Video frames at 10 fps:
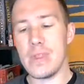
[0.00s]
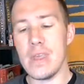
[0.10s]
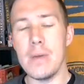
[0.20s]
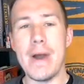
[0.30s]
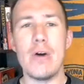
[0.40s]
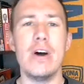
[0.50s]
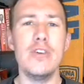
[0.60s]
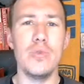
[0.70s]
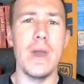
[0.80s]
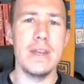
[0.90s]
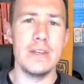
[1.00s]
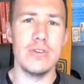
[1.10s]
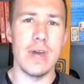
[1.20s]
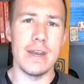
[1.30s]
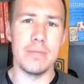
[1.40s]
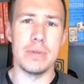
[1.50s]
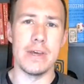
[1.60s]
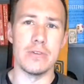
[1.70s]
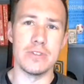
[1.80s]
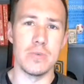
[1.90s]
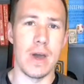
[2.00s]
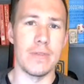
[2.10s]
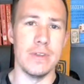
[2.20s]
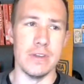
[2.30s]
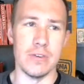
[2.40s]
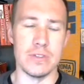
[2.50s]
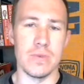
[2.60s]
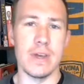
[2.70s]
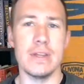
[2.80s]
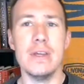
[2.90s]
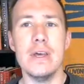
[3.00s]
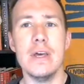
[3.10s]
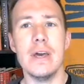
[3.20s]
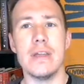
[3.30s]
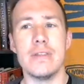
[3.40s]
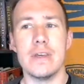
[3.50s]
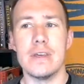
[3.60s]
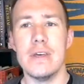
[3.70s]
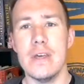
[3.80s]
about underrated United players throughout the years, right? I think